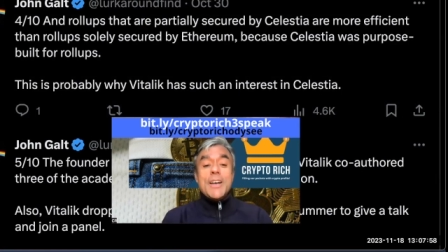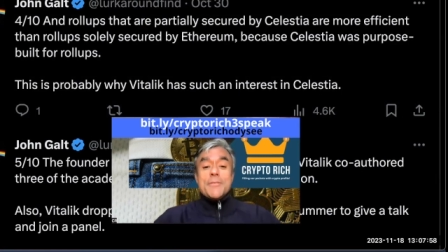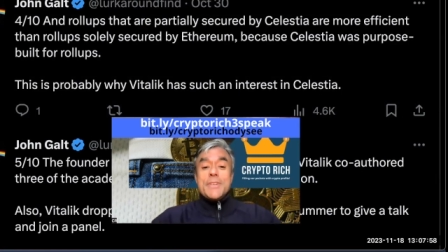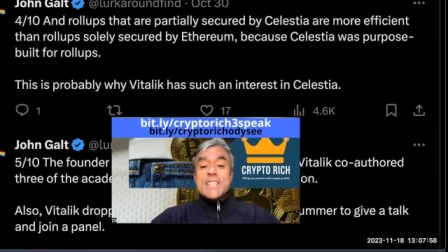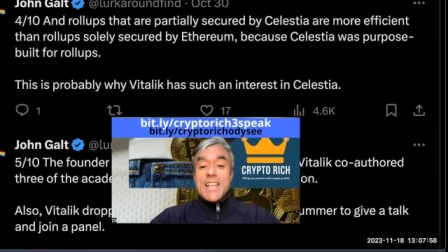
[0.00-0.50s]

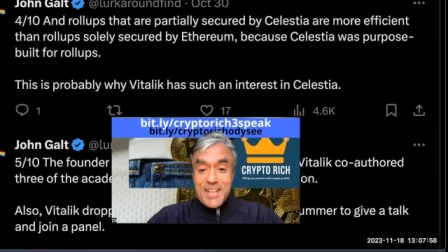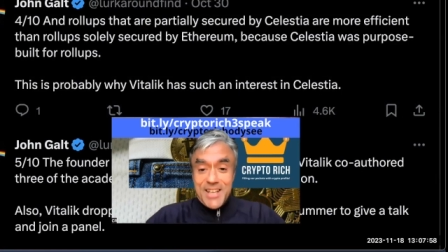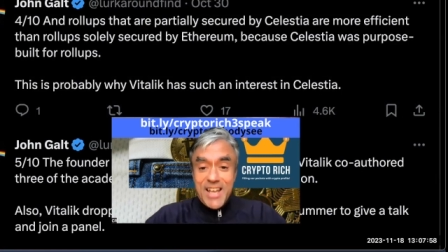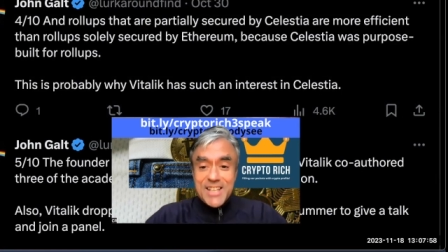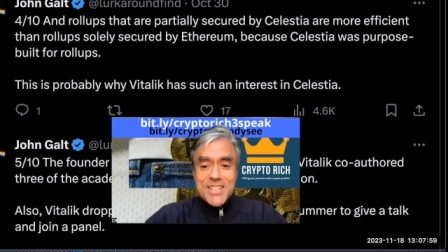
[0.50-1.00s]
Vitalik
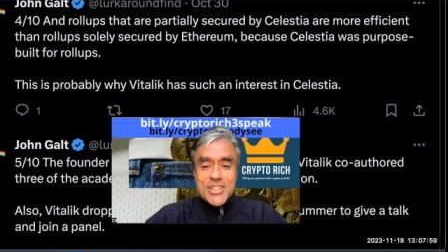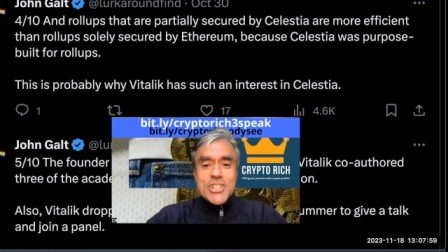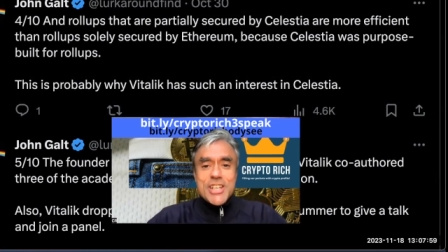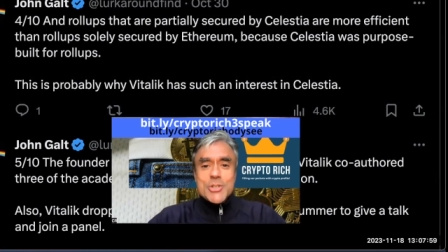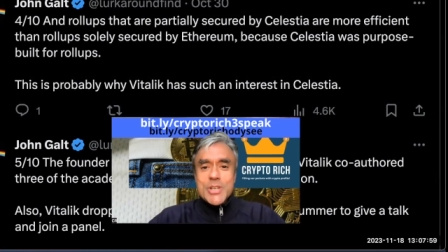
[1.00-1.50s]
has such
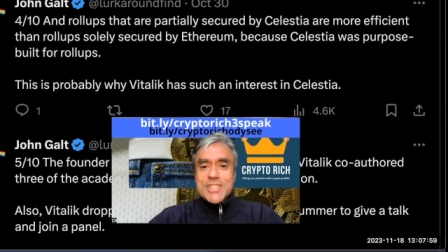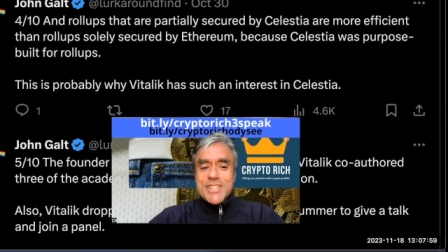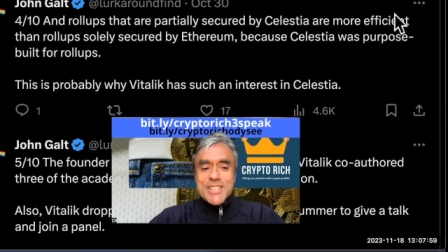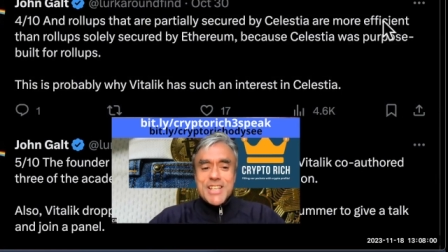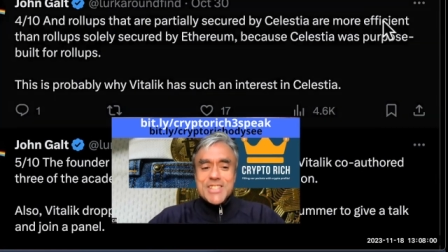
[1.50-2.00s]
an interest in
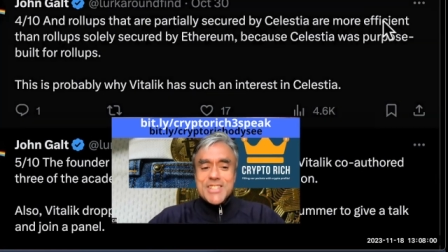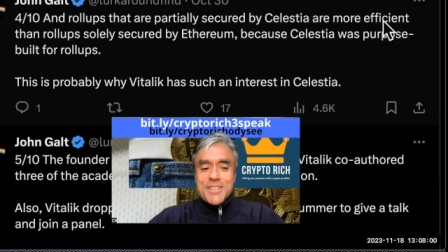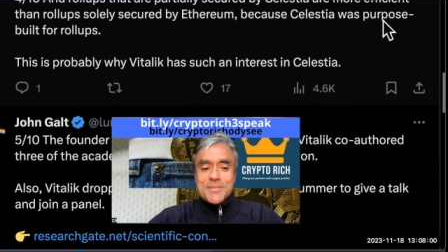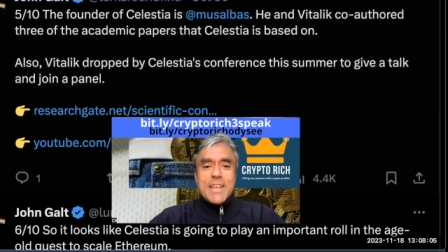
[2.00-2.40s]
Celestia.